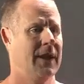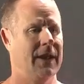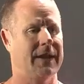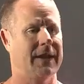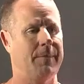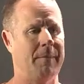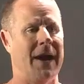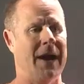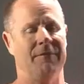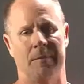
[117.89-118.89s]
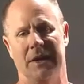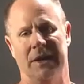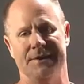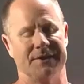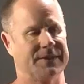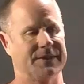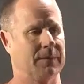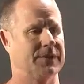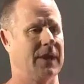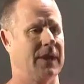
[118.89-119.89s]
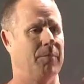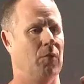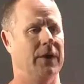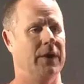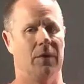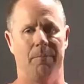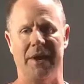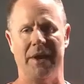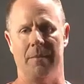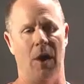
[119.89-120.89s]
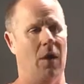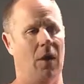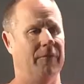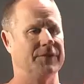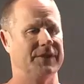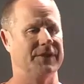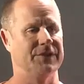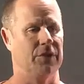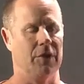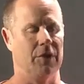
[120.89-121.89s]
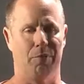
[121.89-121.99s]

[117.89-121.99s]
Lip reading: Now keep in mind, from a Lean Six Sigma standpoint or a PMO office, these are your